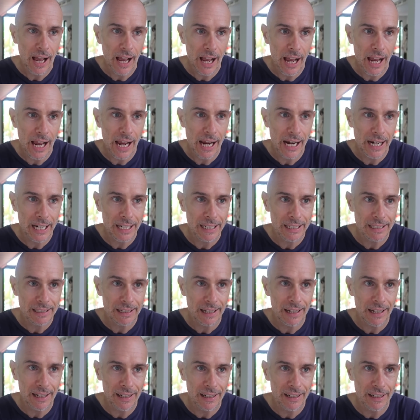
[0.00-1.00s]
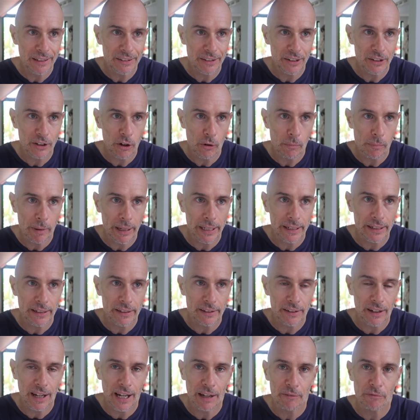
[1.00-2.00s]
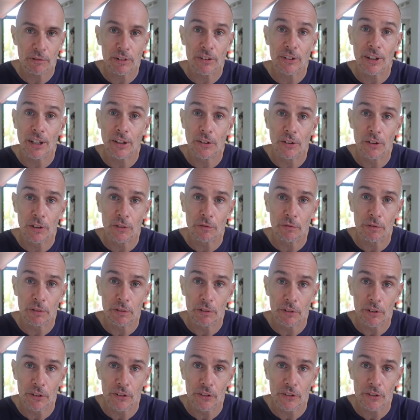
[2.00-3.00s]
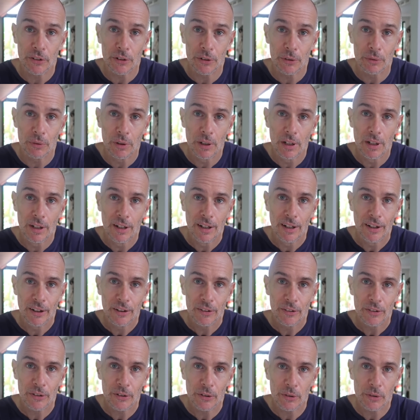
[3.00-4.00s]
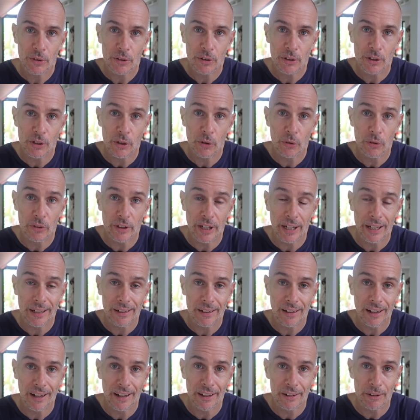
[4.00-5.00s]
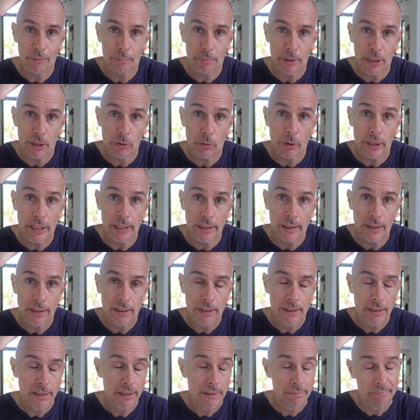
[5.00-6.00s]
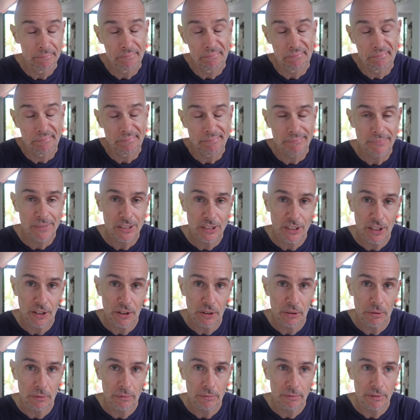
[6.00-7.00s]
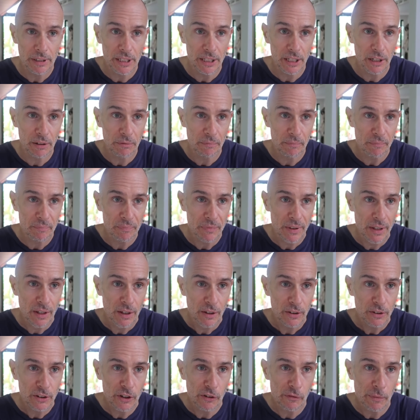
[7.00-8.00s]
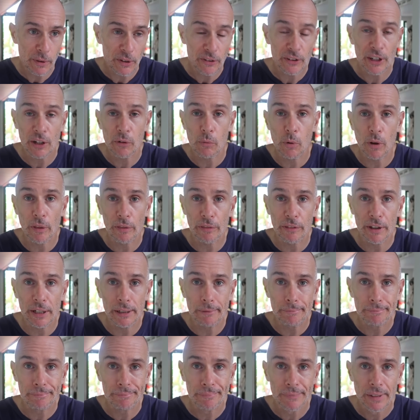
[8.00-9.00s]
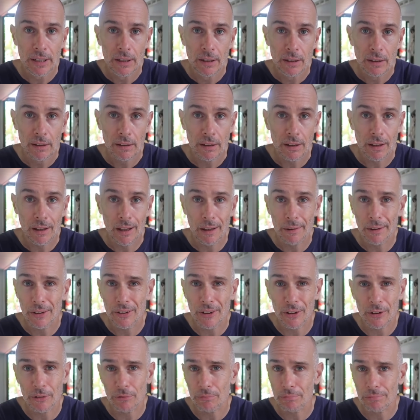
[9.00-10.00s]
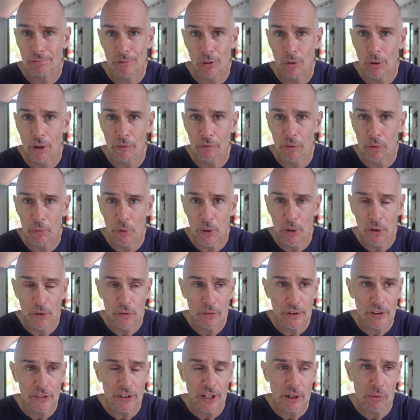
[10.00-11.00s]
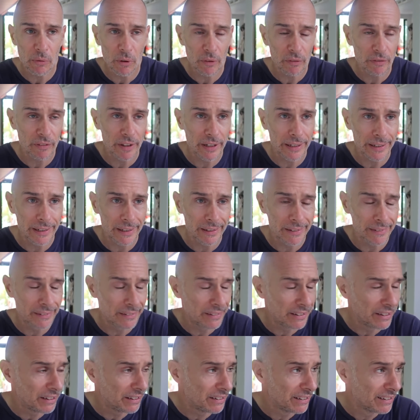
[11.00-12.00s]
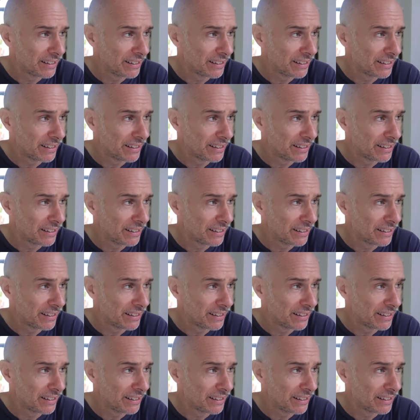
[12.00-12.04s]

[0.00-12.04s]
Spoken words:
and they don't make it advantageous for us to use that and be green. So, you know, governments say one thing, and this is all over the world. They say one thing and